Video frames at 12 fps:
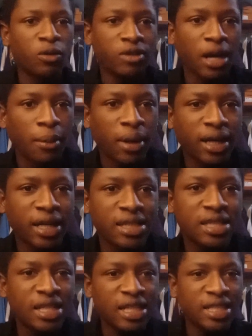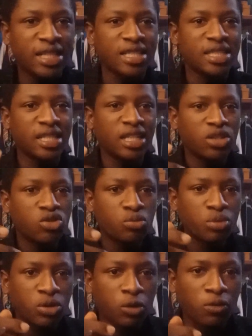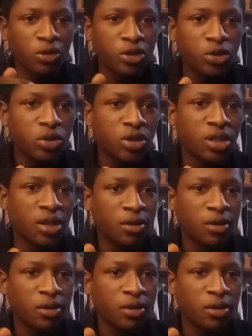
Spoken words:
of their market, there's a little bit of reduced